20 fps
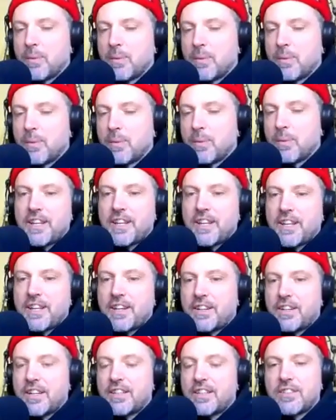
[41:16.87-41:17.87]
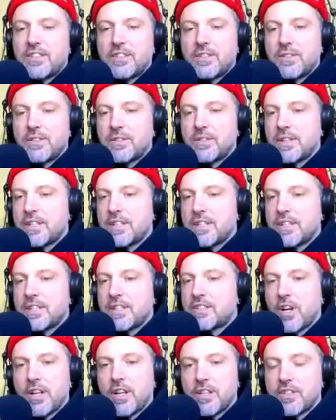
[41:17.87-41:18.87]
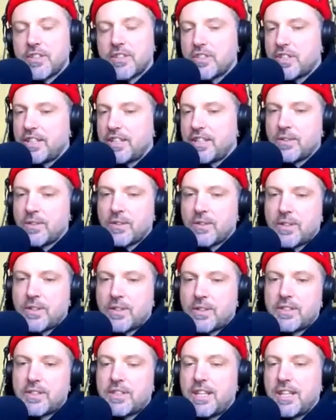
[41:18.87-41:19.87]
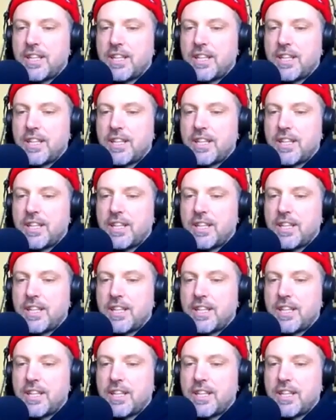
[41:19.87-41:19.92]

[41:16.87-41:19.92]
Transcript: whether they're into astrology or